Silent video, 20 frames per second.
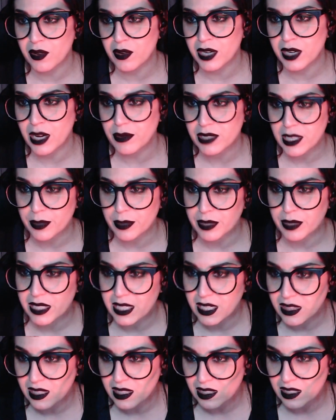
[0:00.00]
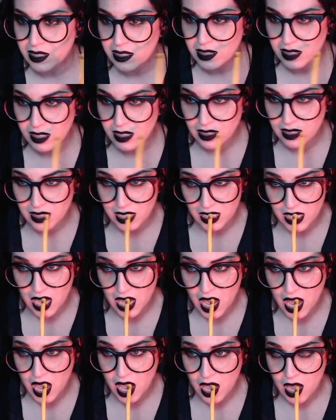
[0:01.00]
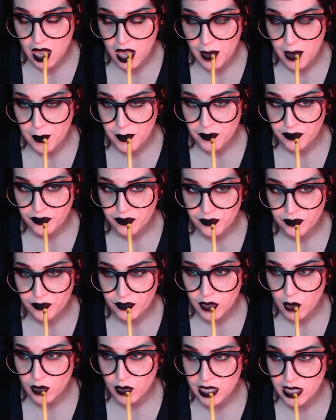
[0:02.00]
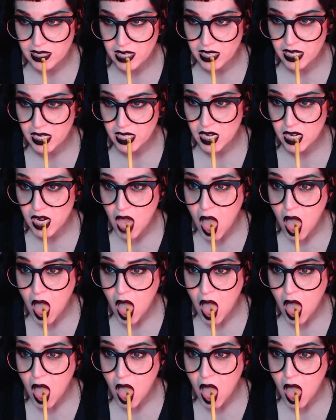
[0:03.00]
And I was able to get the, the, the uh, rest I needed.